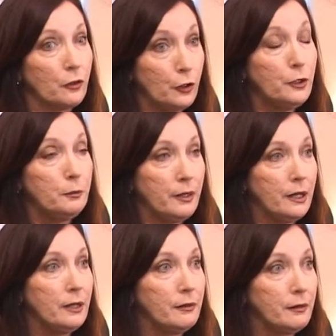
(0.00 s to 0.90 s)
could
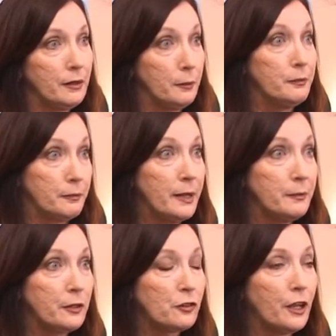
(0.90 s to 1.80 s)
be my
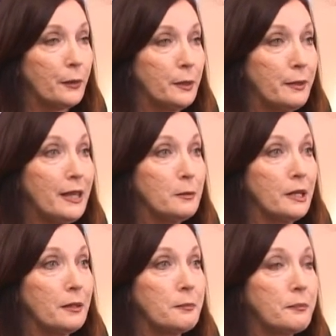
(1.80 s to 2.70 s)
miscarried
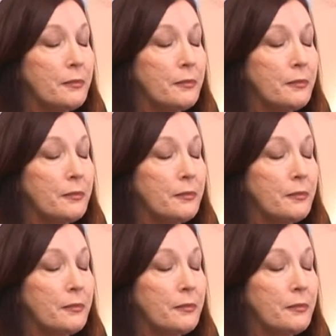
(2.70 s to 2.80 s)
baby.